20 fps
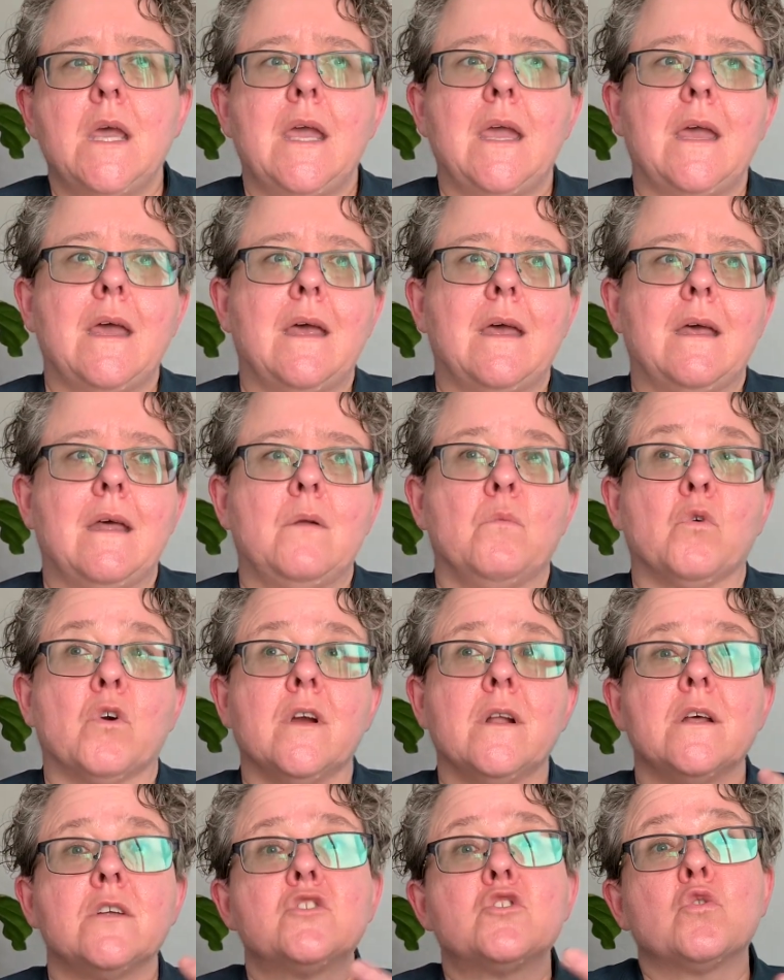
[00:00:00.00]
And we're
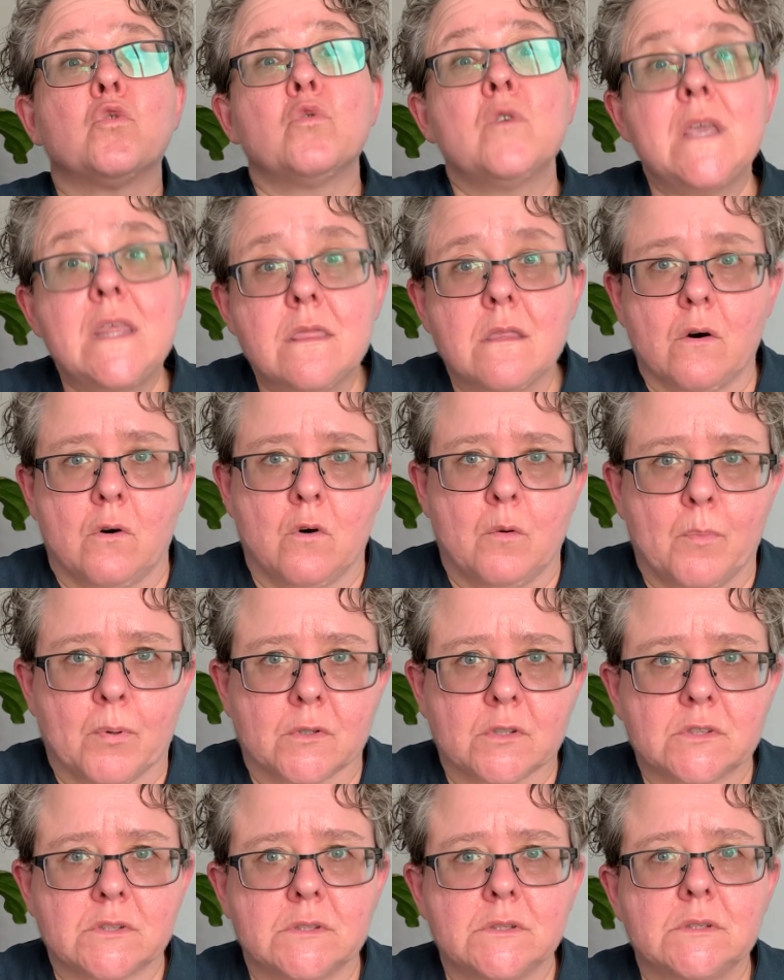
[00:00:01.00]
going to treat the whole
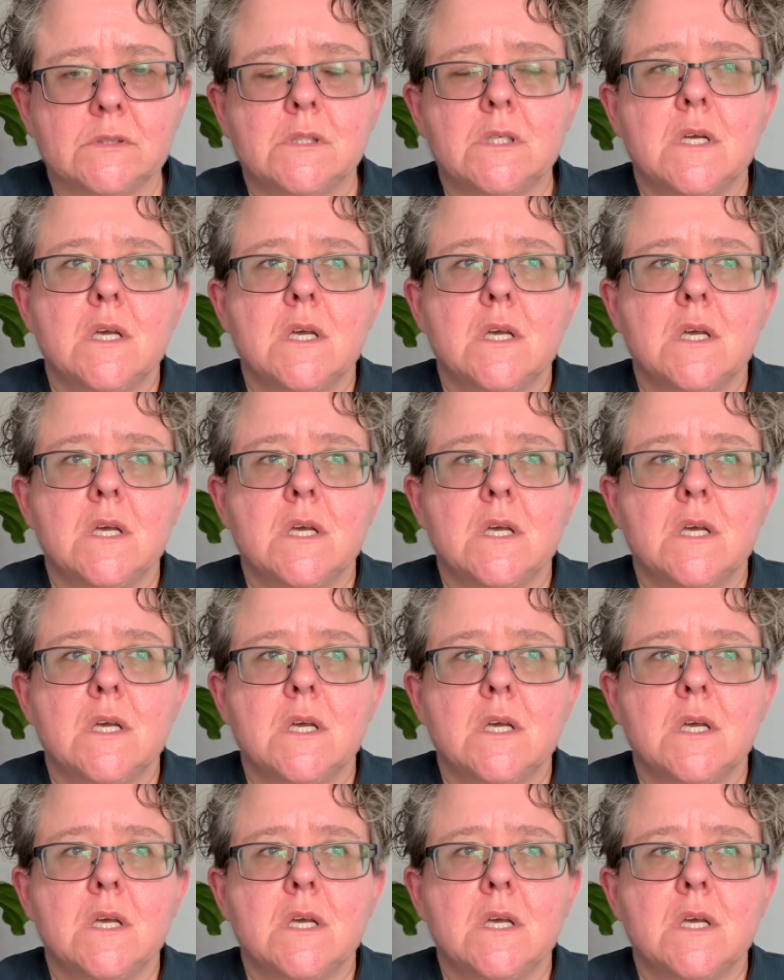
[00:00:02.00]
person.